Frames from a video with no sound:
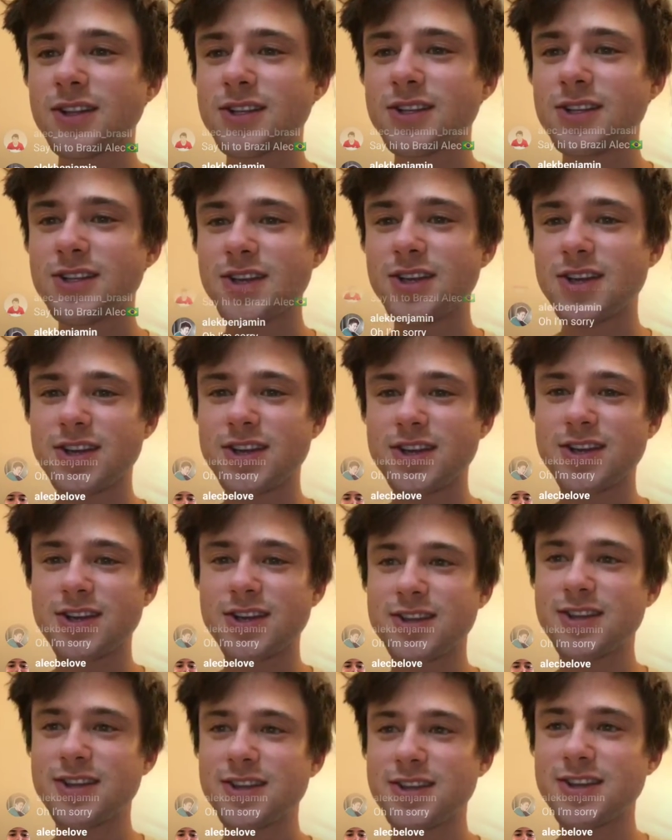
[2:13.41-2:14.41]
Let's see.
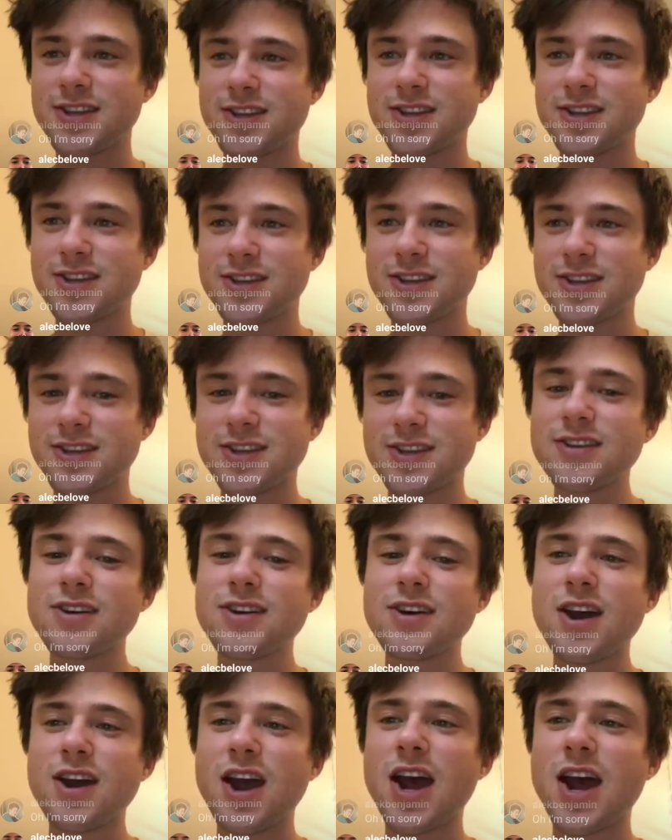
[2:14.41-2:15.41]

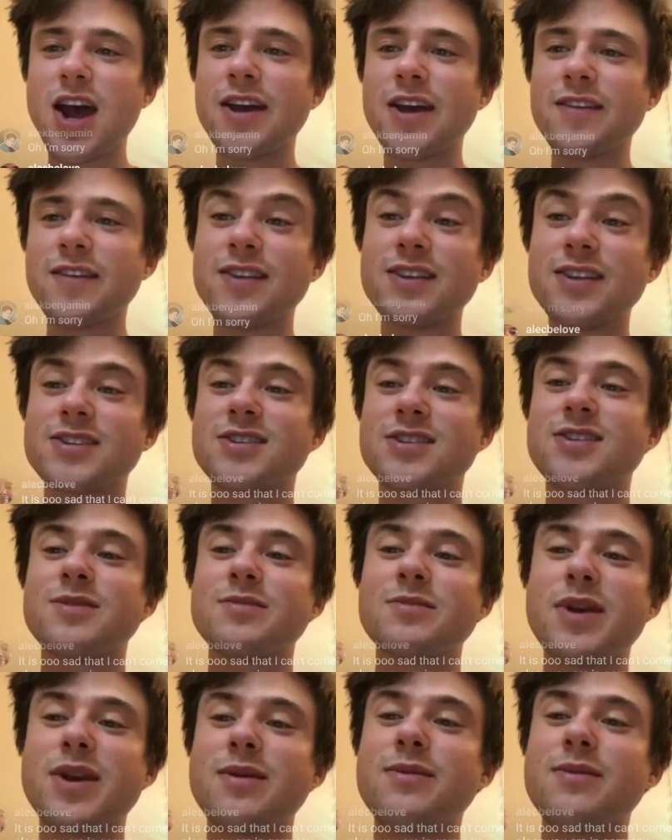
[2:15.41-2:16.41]
Alright, this
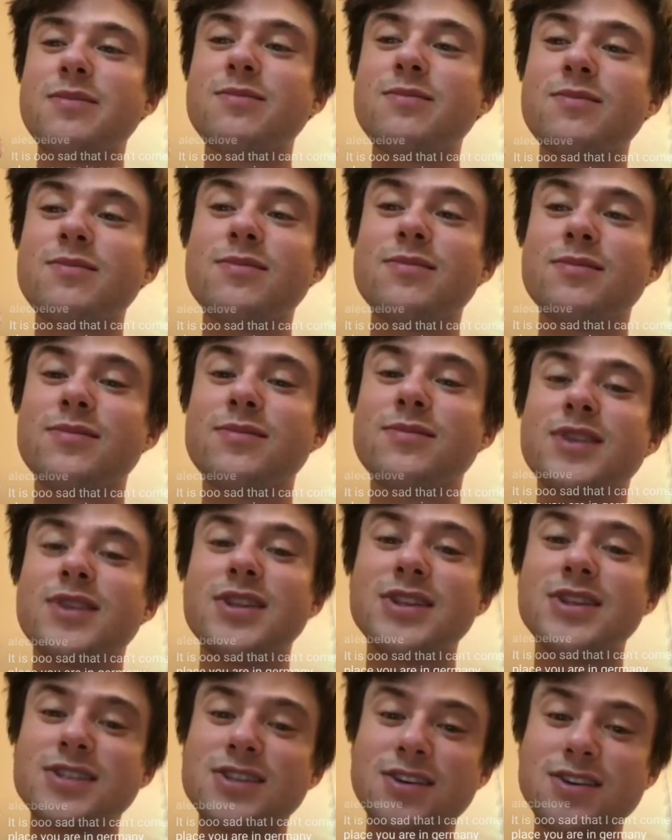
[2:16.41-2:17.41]

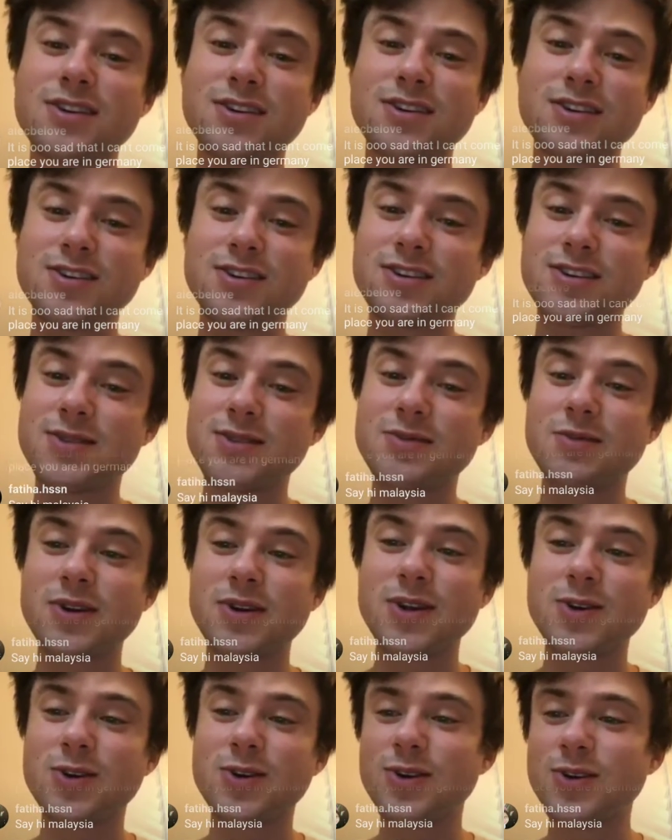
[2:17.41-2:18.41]
song is
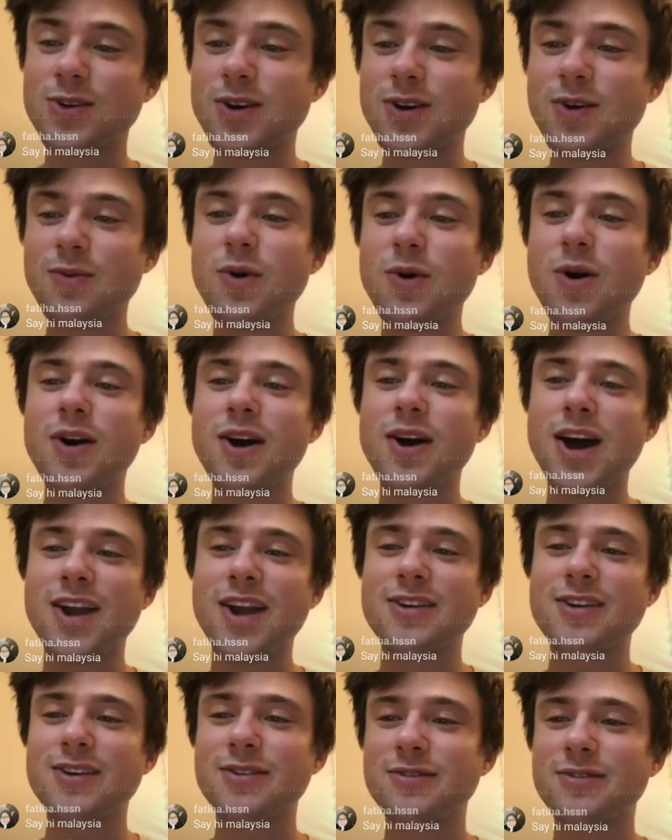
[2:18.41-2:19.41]
pretty cool. Well,
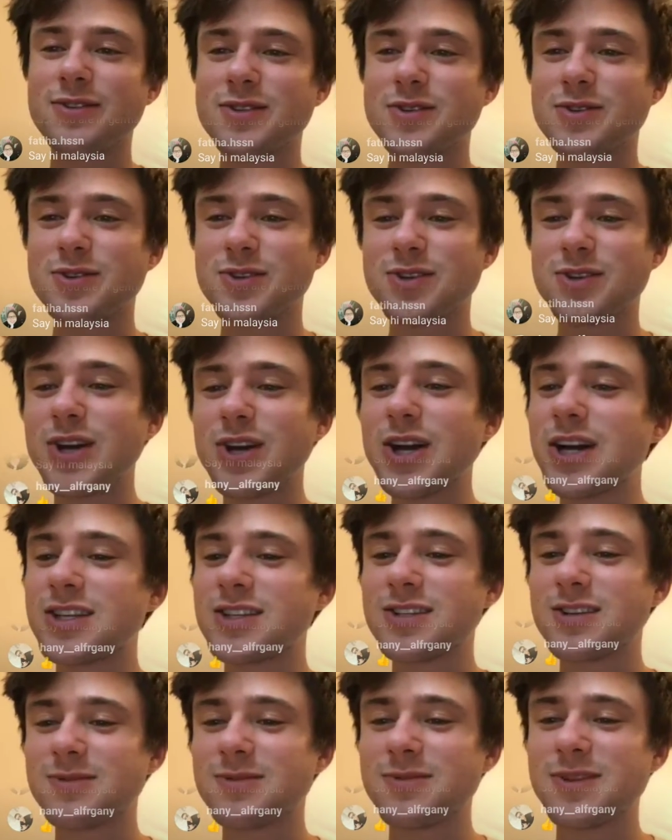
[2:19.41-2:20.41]
I don't know if it's cool. You
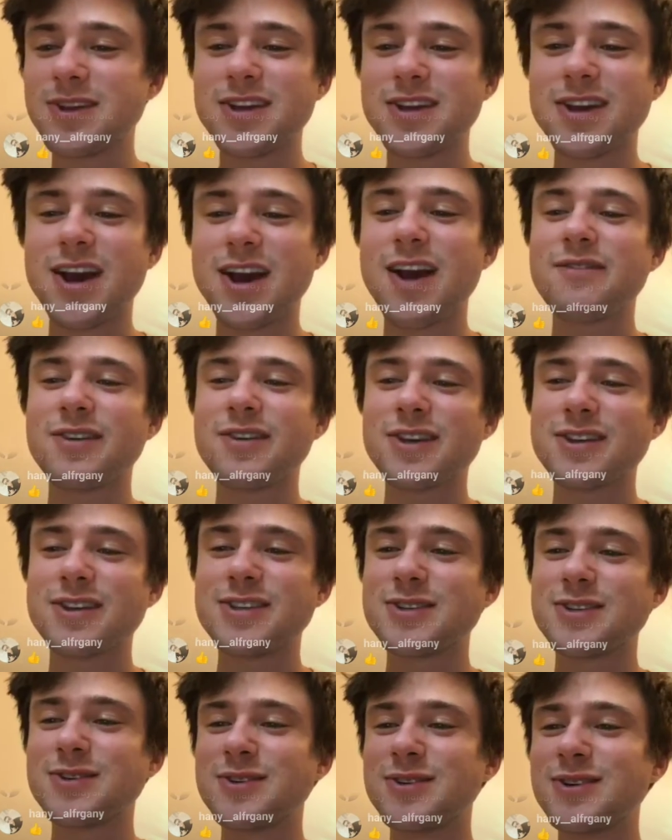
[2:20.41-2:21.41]
guys tell me. I think
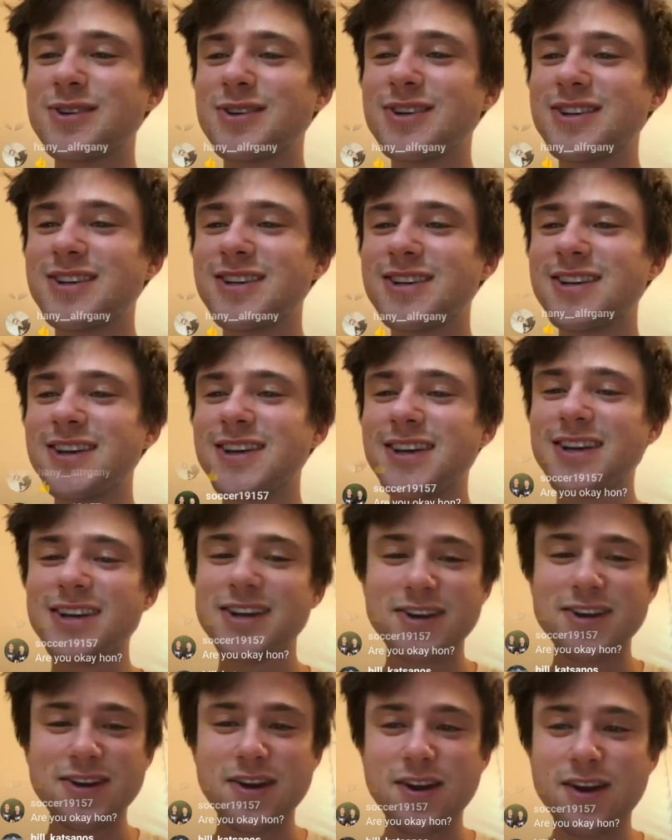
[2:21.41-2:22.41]
it's cool.
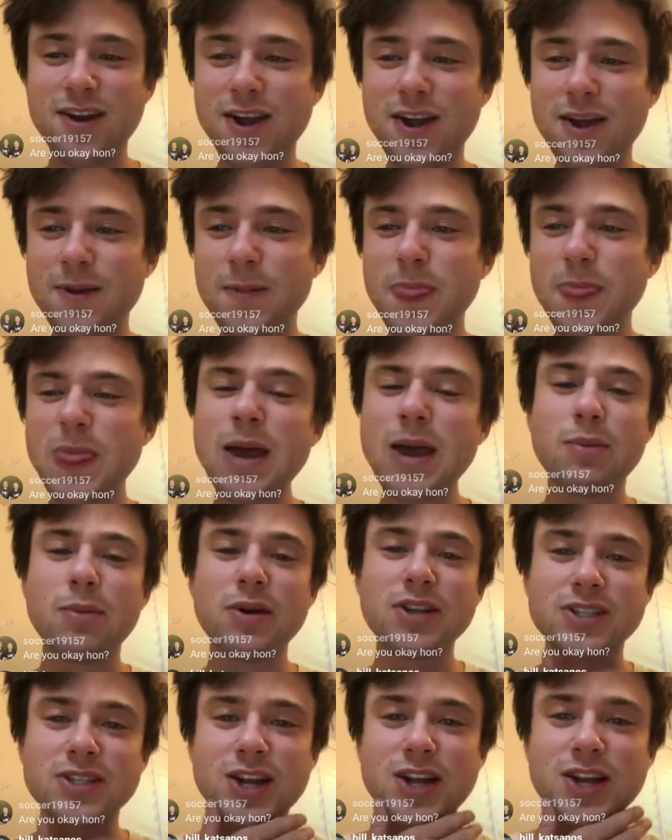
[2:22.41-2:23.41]
Alright,
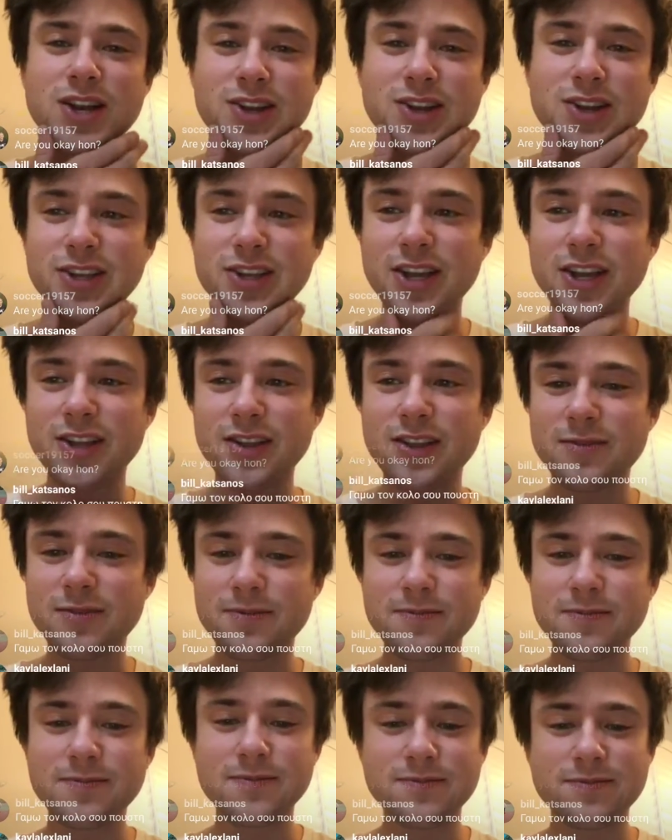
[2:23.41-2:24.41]
but it's not done yet.
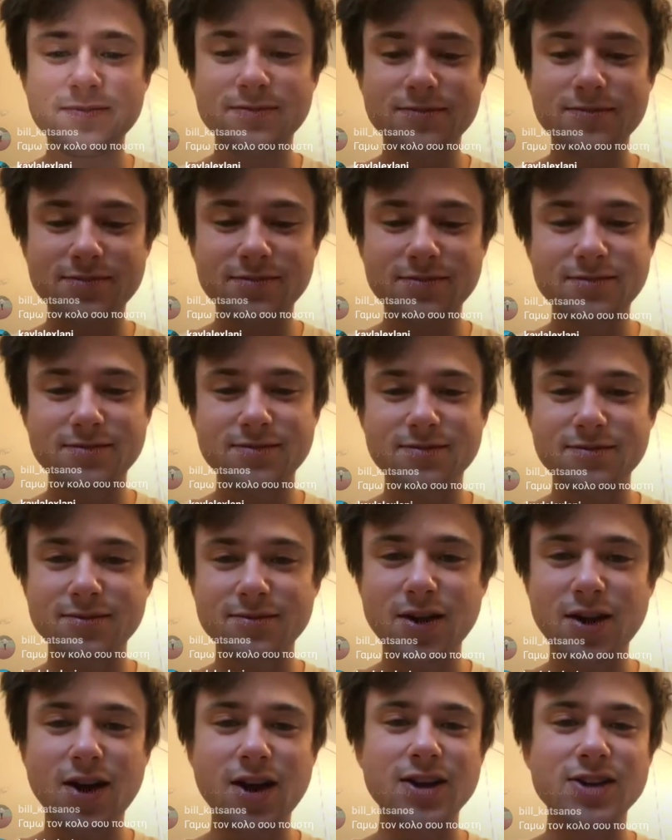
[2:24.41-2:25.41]

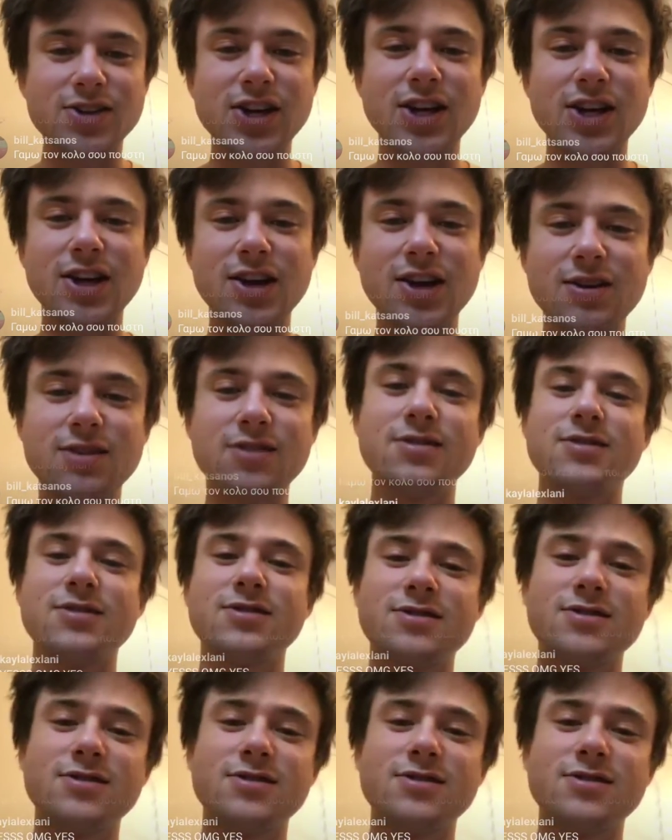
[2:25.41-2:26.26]
Alright, check it out.